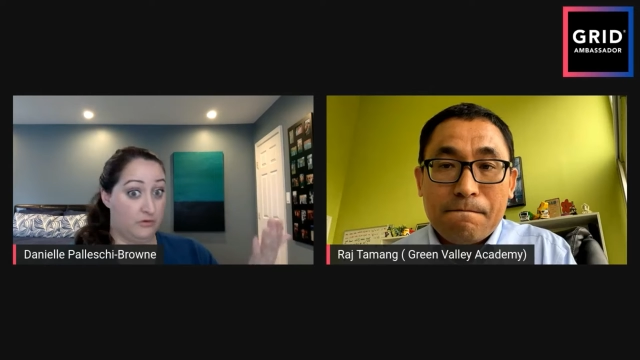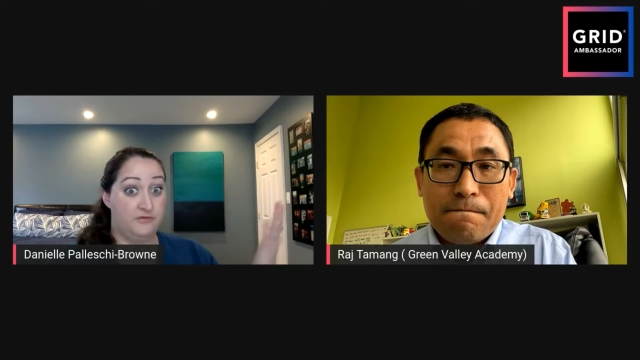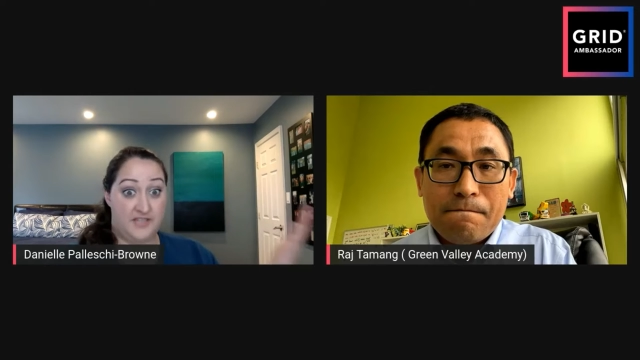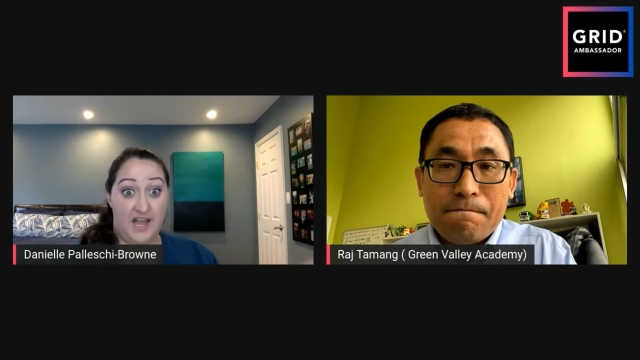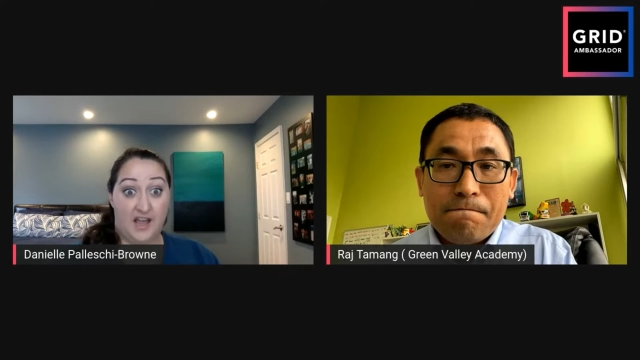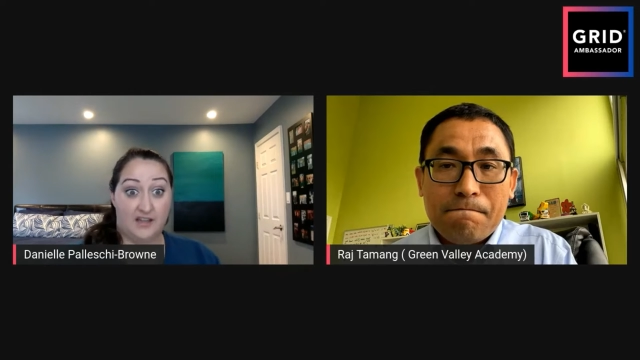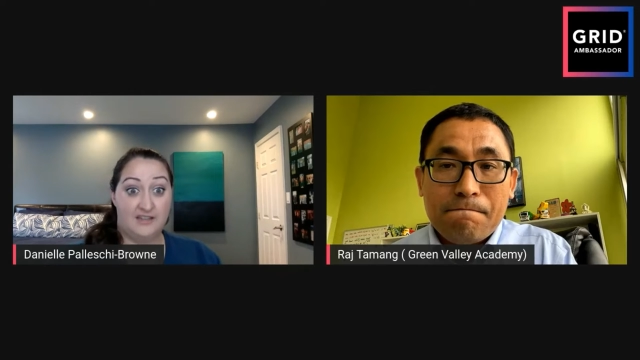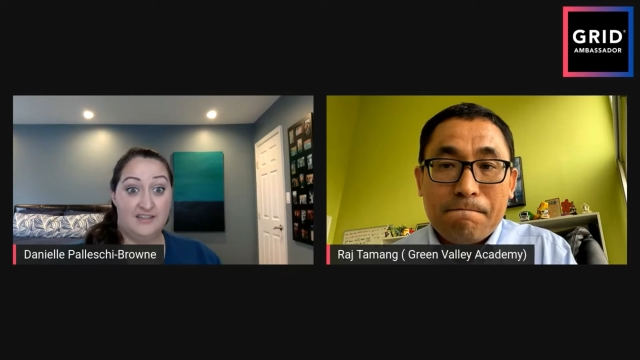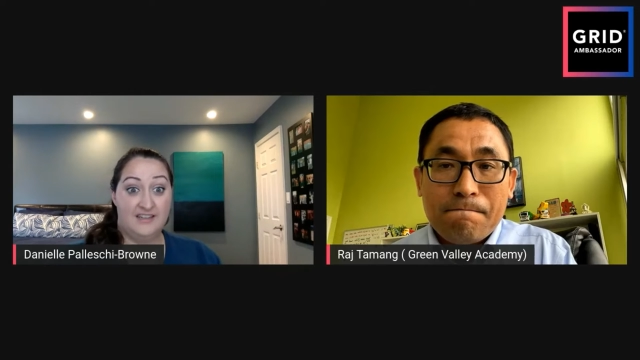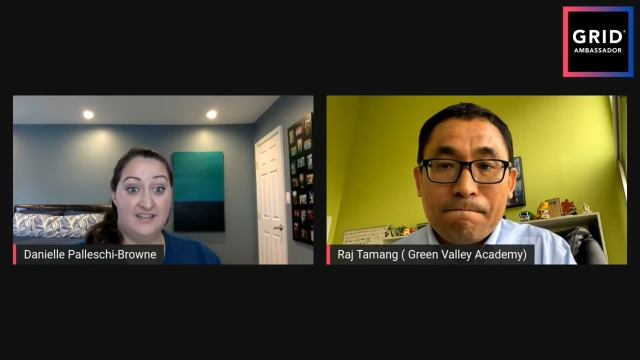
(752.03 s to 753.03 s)
Speaker 1: roof deck
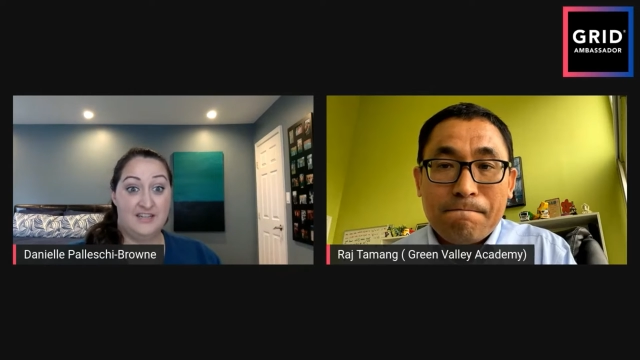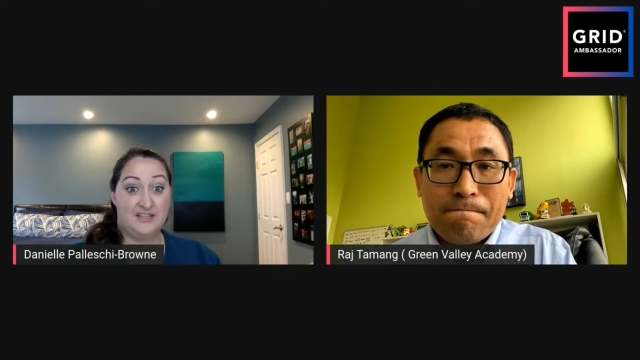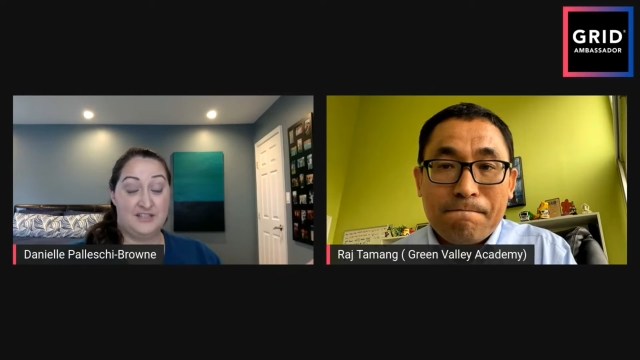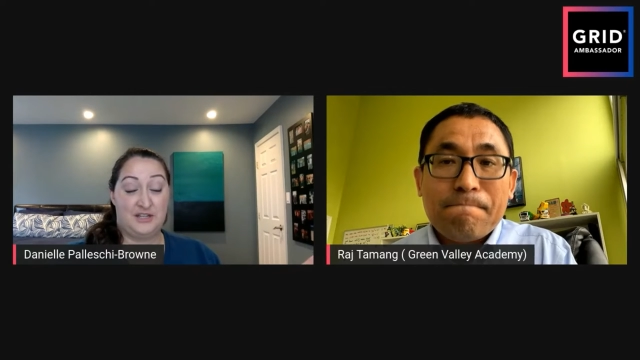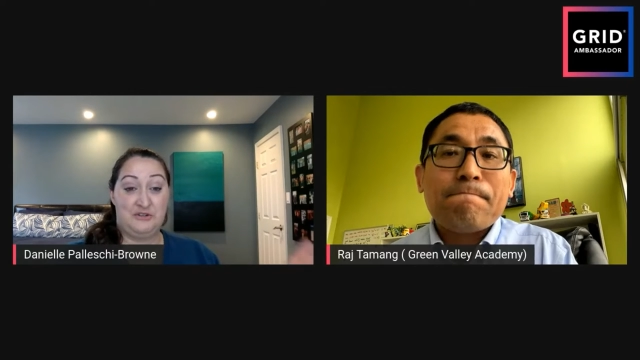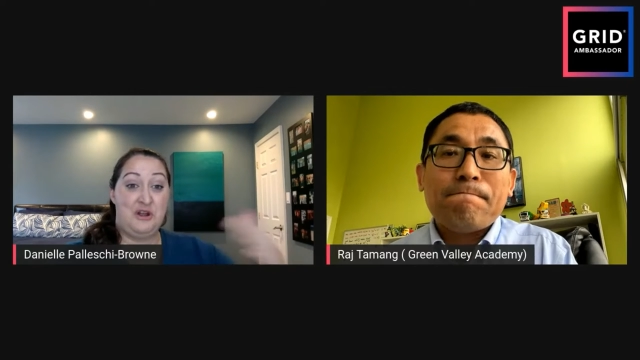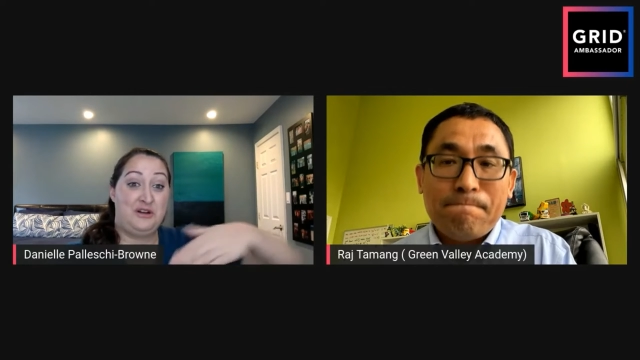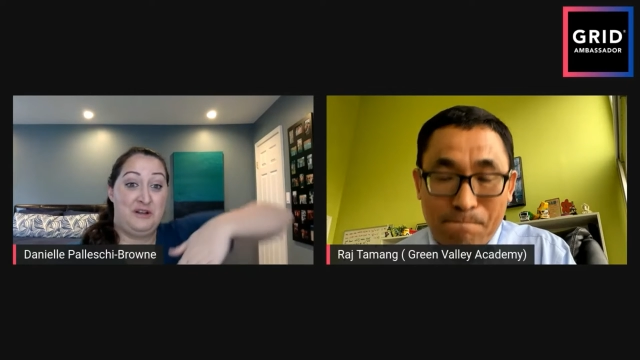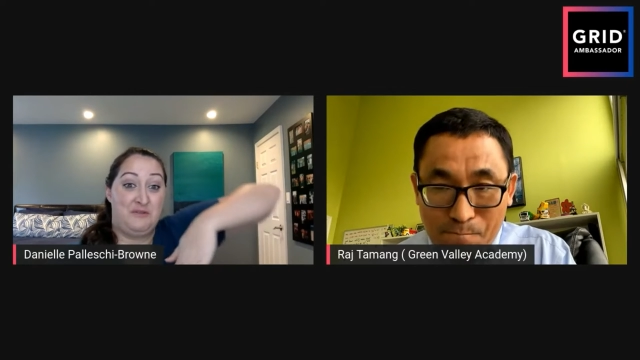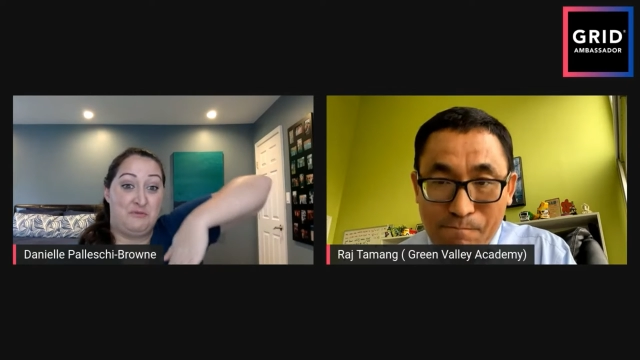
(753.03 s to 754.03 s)
because, like, you're
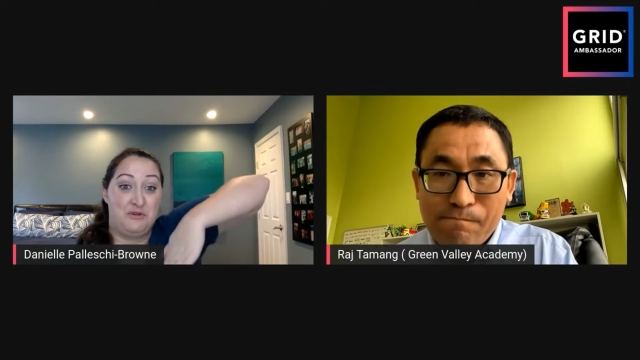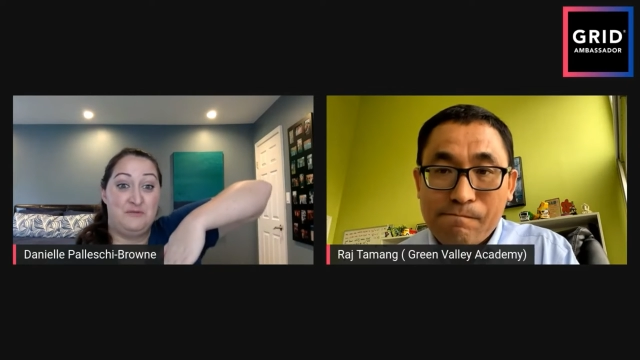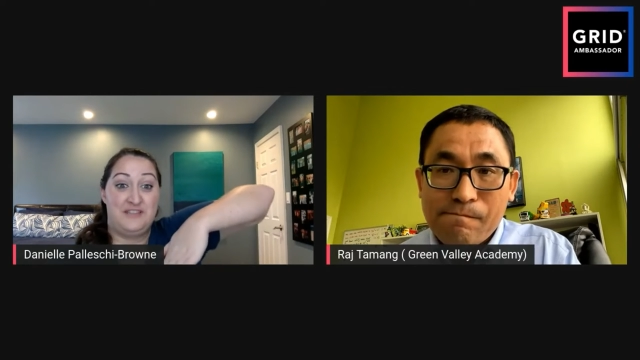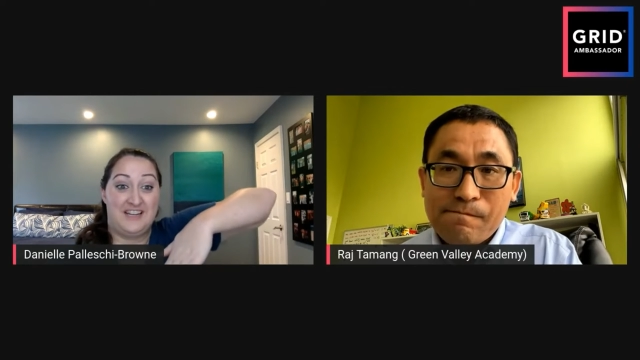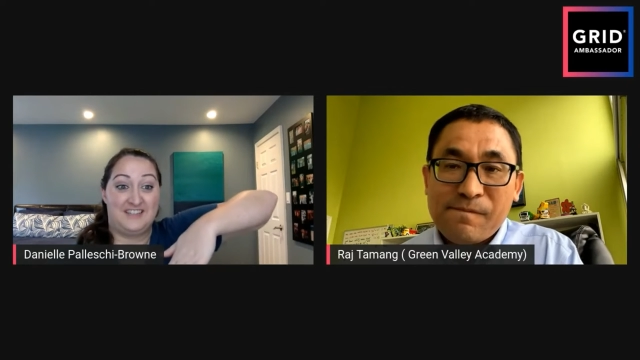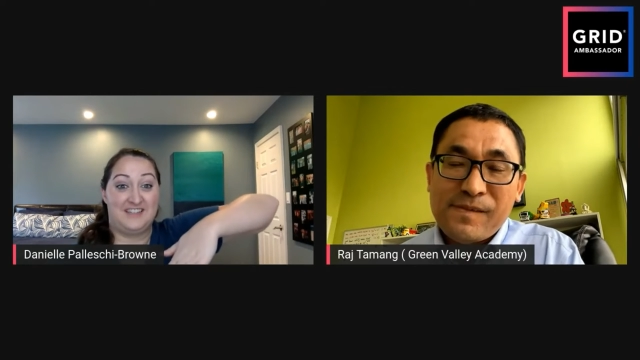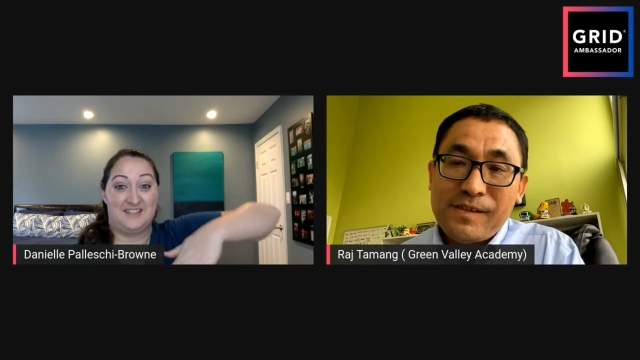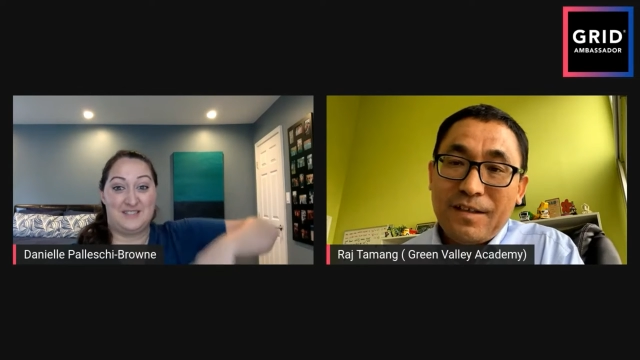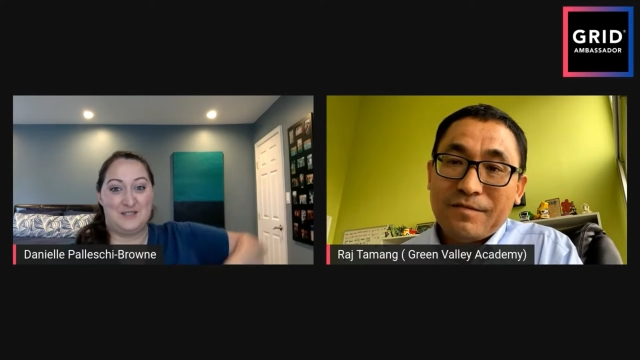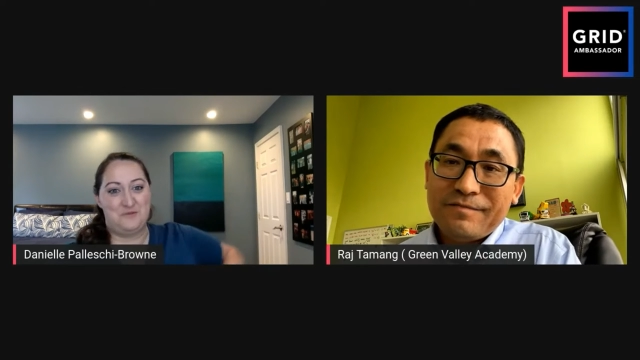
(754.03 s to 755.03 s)
mm-hmm. not going to have a roof deck on
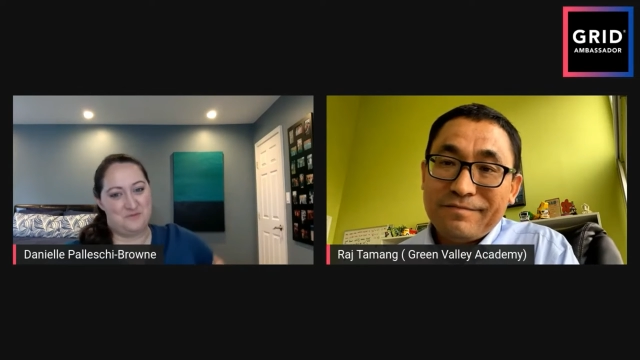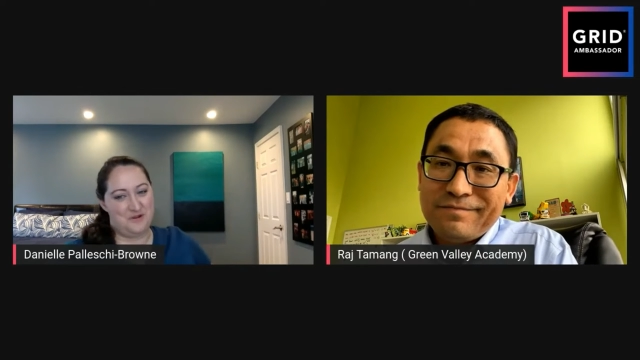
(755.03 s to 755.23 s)
like a slope